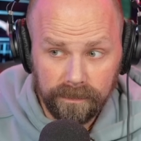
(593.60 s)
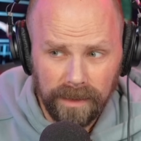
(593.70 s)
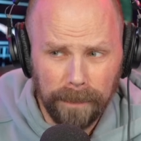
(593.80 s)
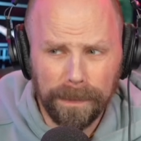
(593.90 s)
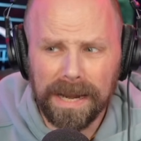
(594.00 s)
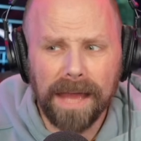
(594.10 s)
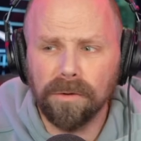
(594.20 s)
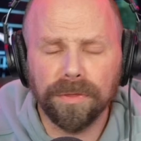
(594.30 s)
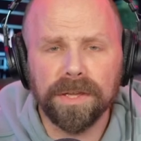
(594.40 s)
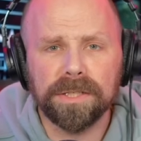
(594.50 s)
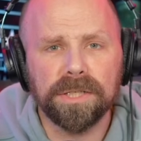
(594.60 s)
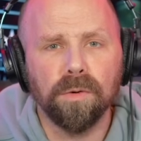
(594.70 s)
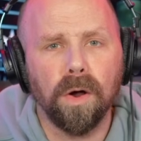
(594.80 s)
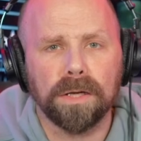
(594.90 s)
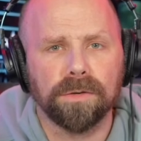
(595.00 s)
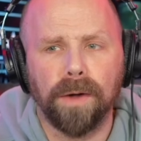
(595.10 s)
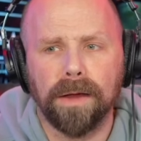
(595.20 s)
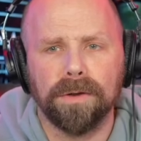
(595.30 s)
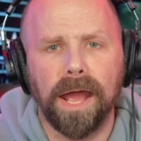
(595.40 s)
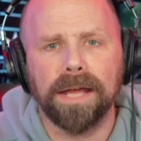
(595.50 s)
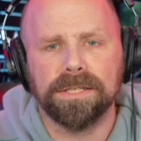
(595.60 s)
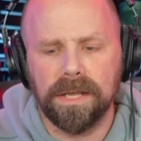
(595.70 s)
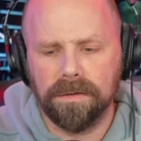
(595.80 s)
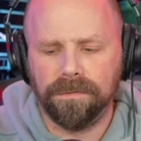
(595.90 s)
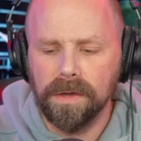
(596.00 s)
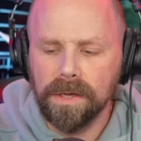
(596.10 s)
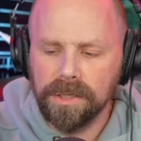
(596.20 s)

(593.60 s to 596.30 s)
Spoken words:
but I don't think she walks around as if